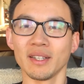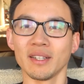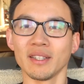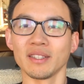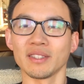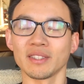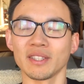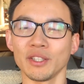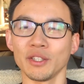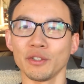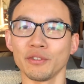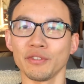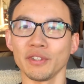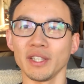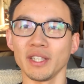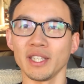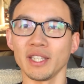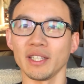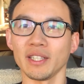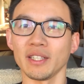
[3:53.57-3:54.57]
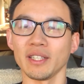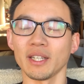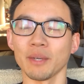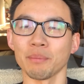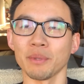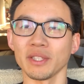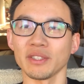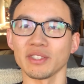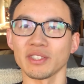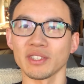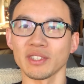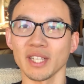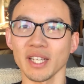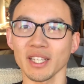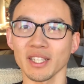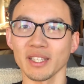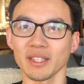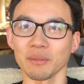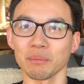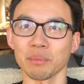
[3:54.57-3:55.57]
Still feeling a bit
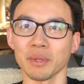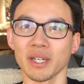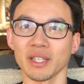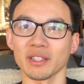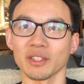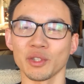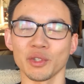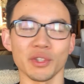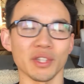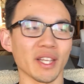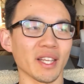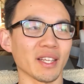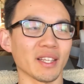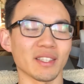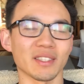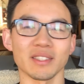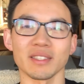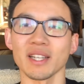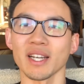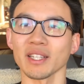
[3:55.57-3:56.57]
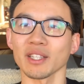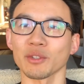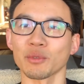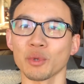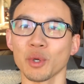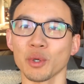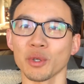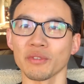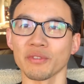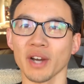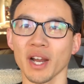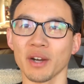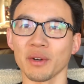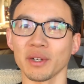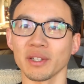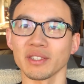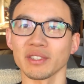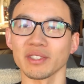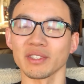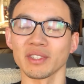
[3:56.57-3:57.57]
sick, but good thing it's not
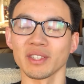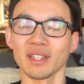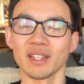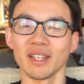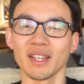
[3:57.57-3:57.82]
coronavirus.